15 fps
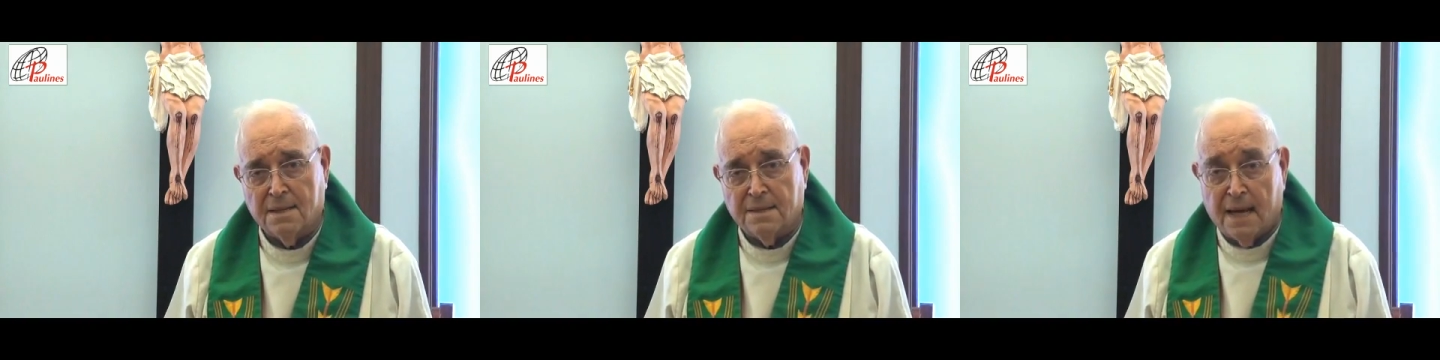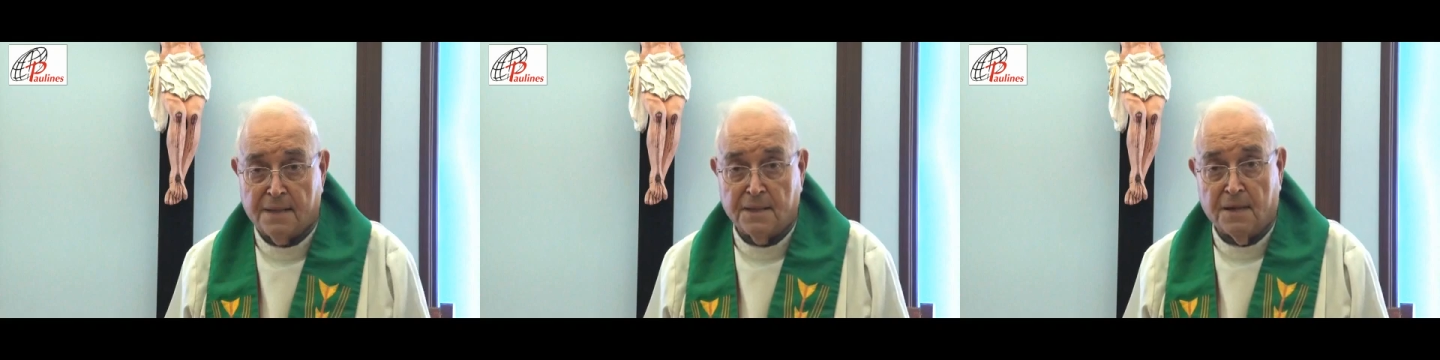
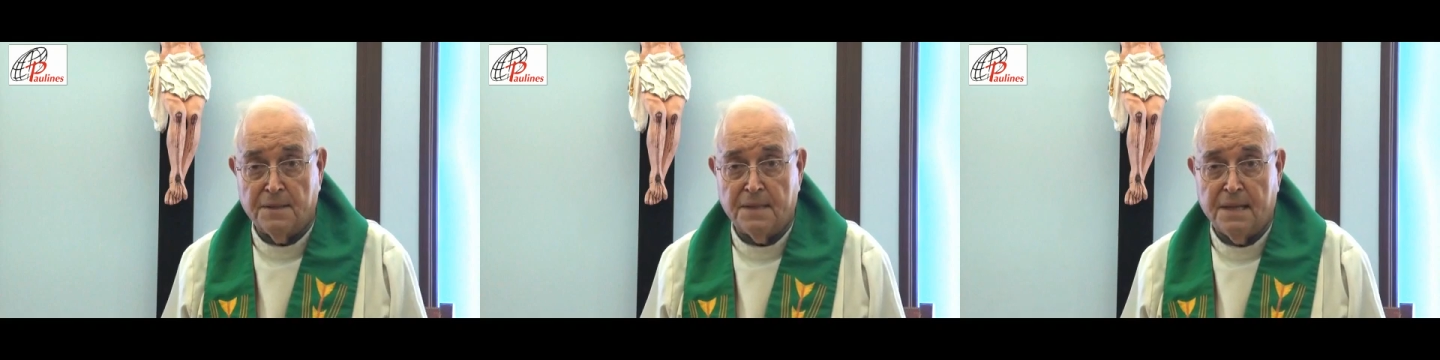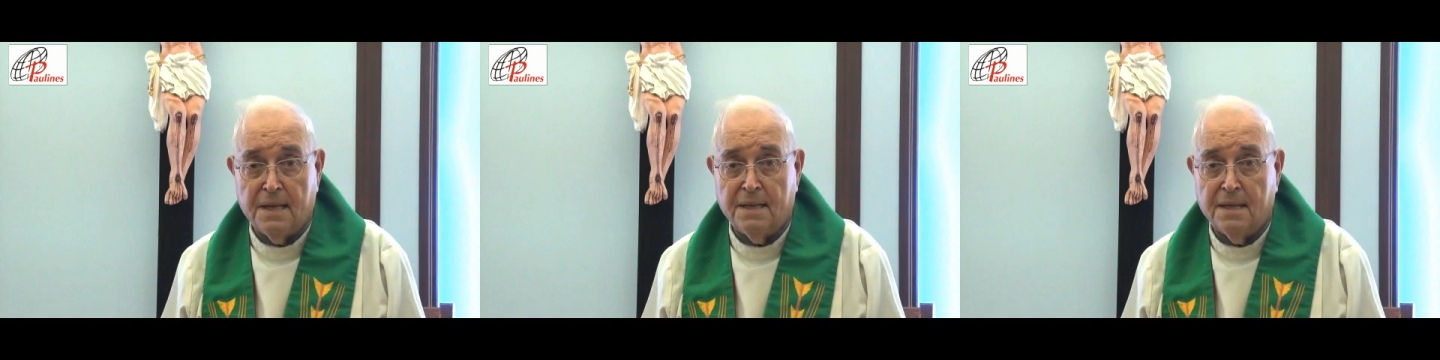not
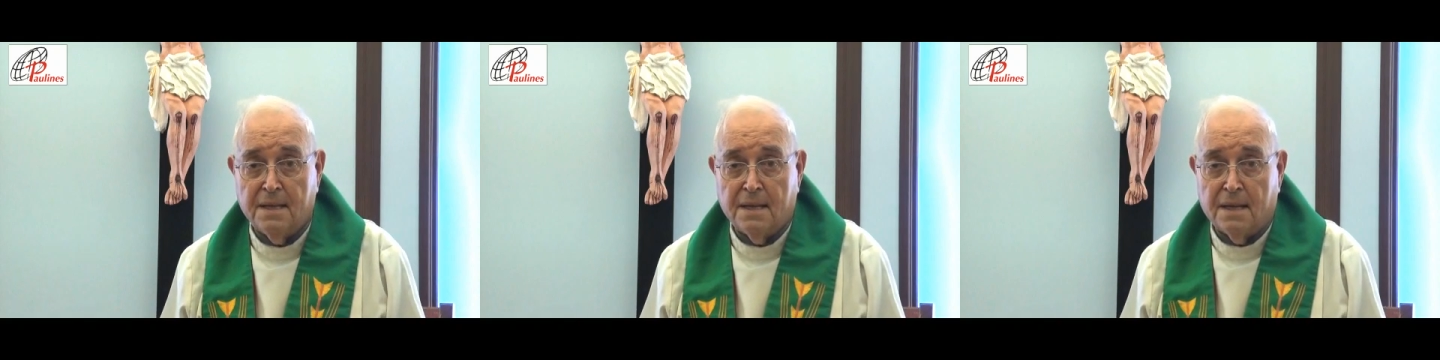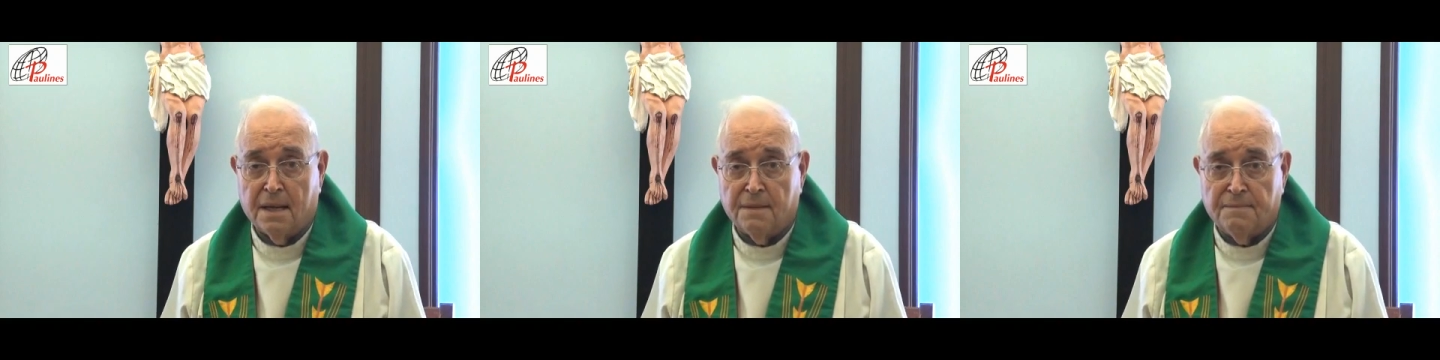
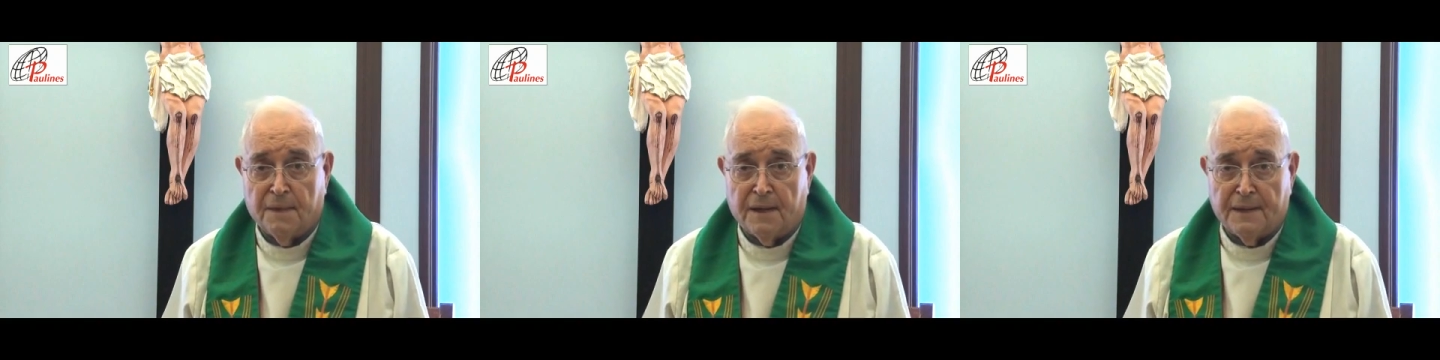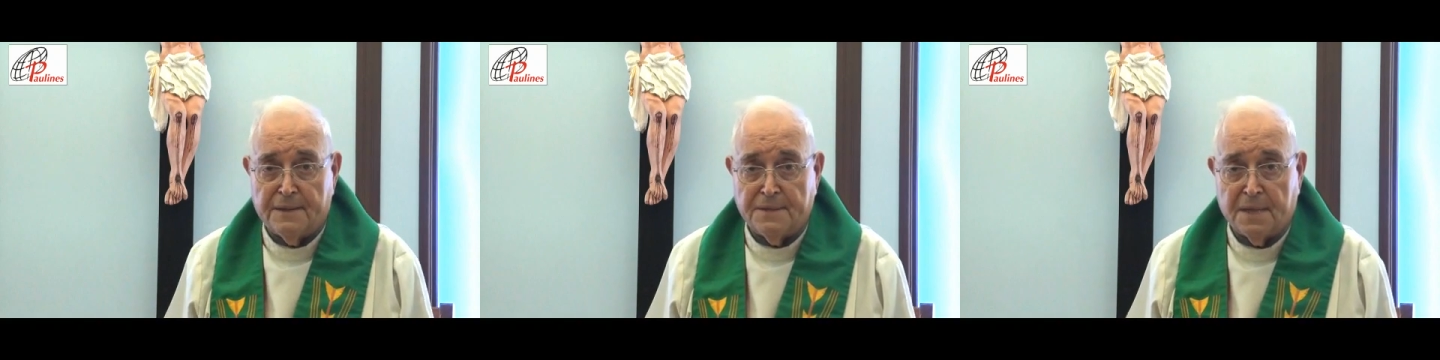only of
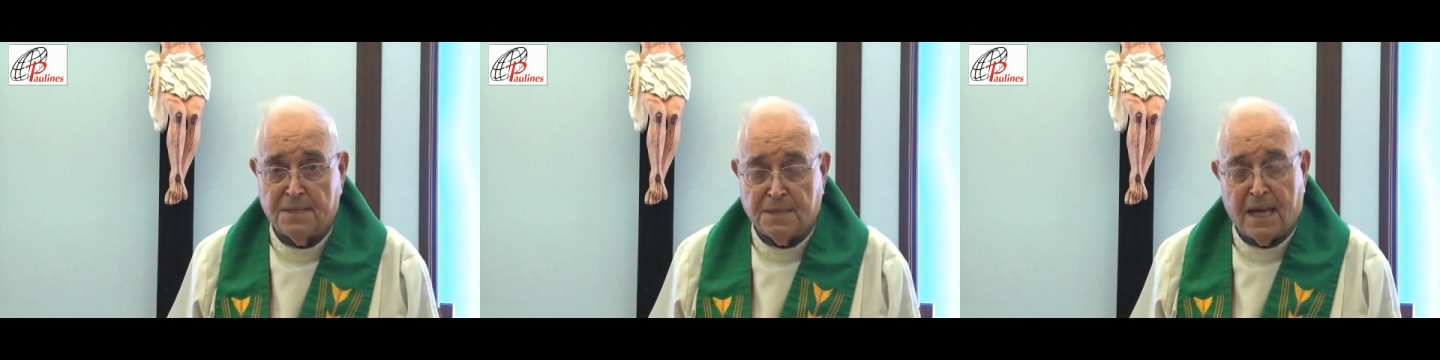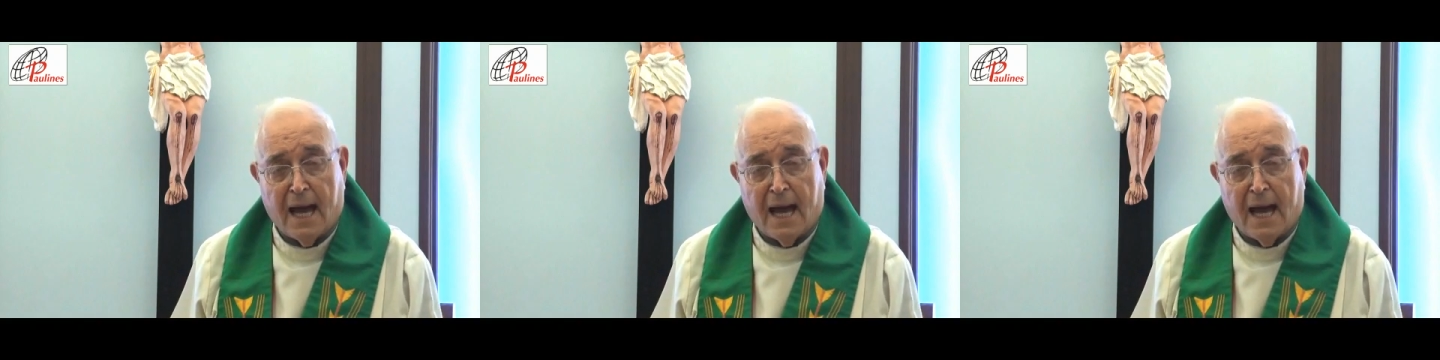all the